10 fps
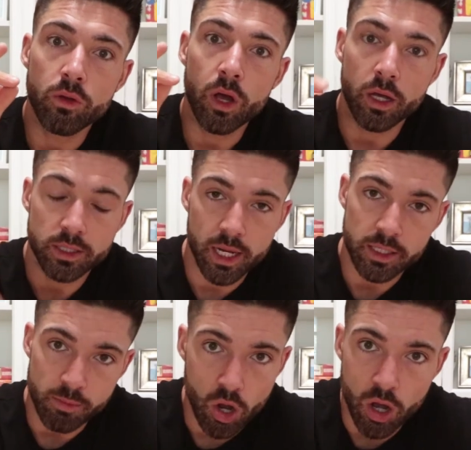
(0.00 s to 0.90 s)
uh,
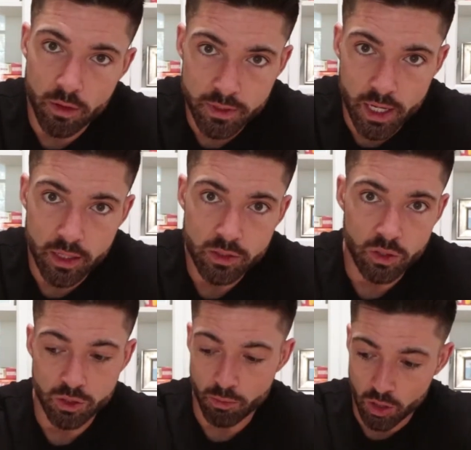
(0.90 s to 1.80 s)
today's my off day, so
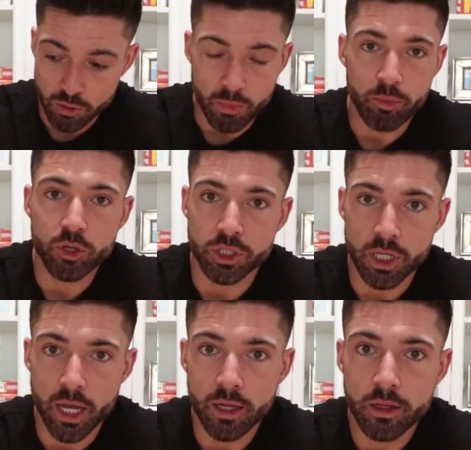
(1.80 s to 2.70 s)
tomorrow's my push
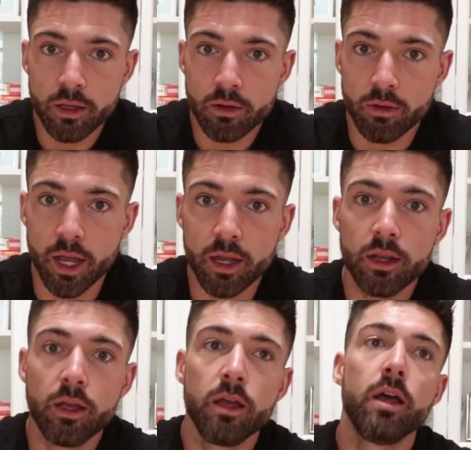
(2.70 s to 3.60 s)
day, right?
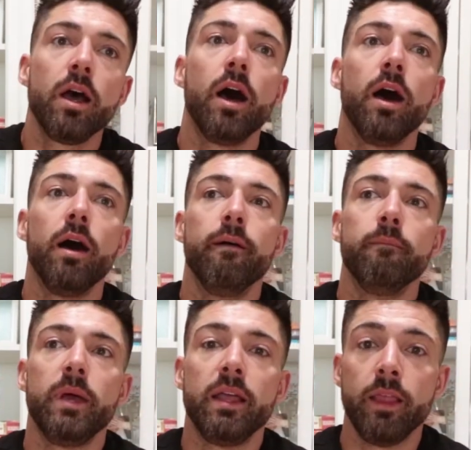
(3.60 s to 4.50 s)
Um,
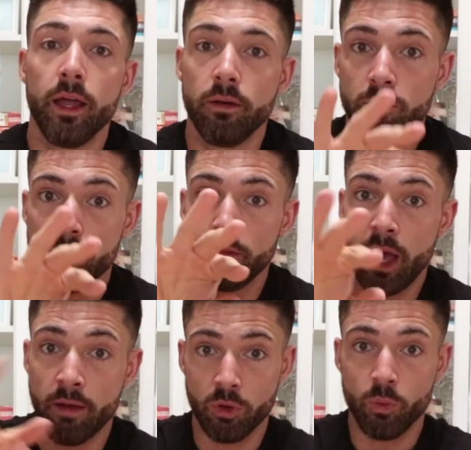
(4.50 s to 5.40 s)
and then
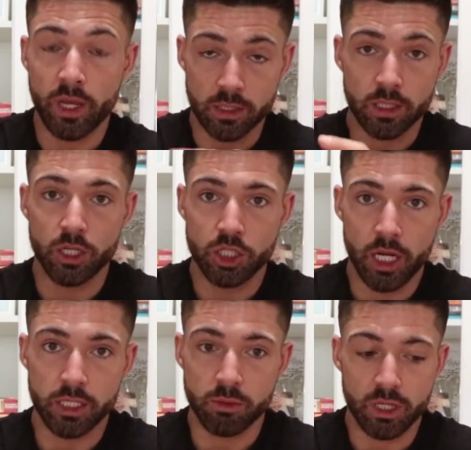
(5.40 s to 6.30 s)
every week it's gonna
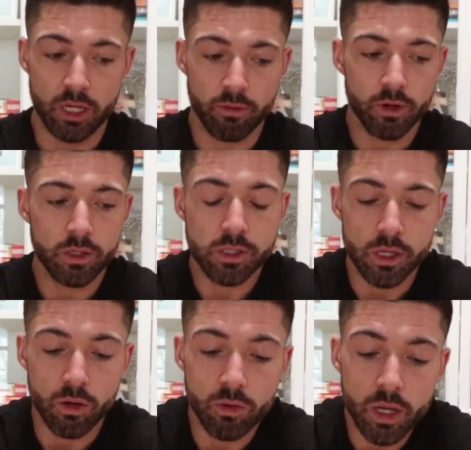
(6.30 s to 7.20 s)
change and be different.
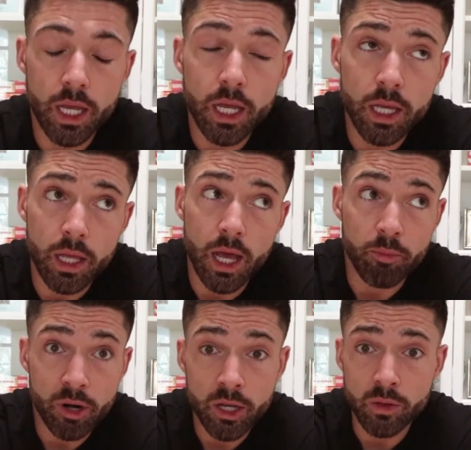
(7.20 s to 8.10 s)
So I'll
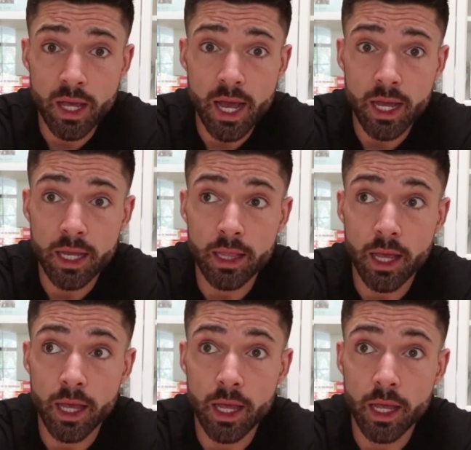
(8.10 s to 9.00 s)
probably do that, and
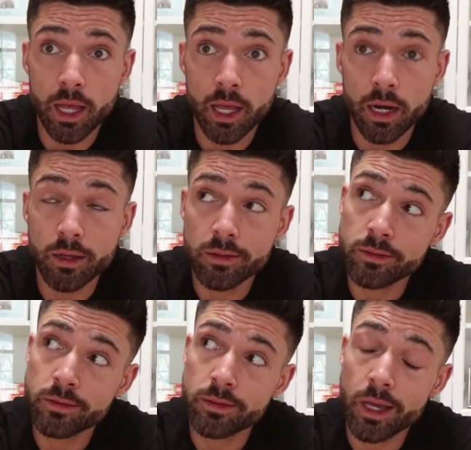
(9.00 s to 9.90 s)
then,
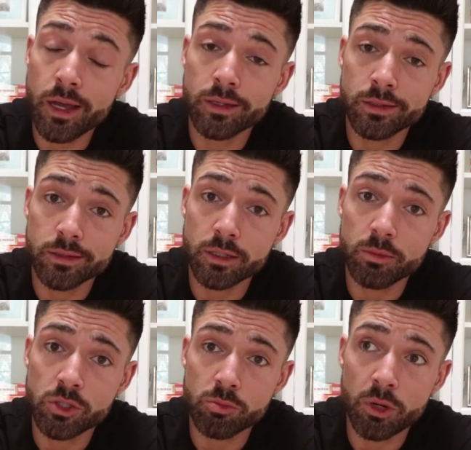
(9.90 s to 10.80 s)
yeah, it's gonna
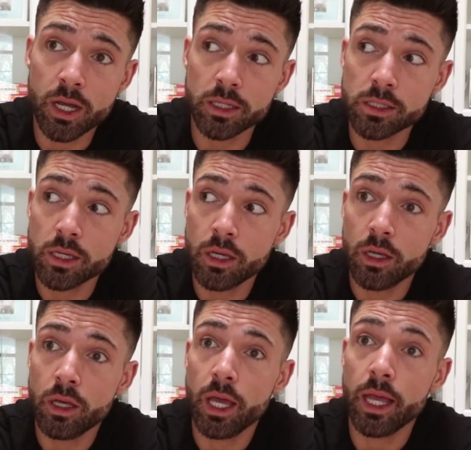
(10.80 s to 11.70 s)
be super nice.
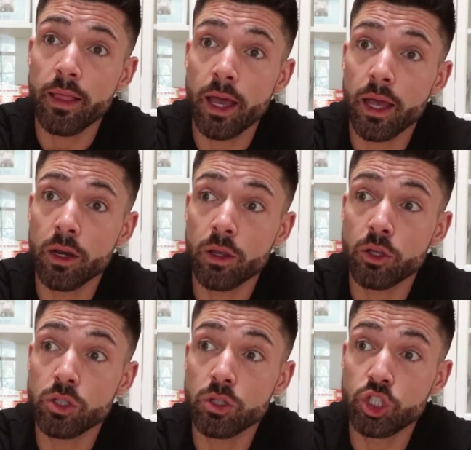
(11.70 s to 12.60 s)
And then
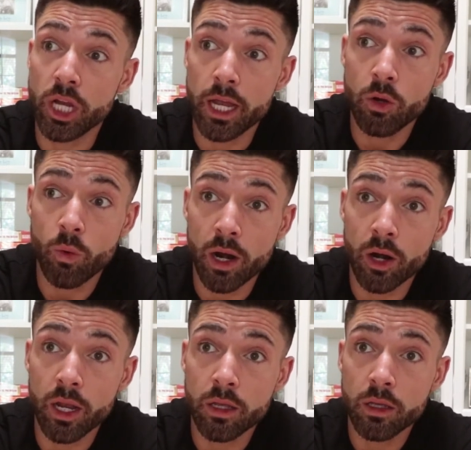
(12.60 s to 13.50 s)

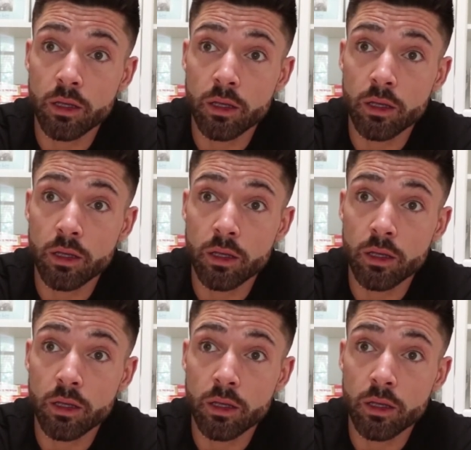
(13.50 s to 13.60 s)
January,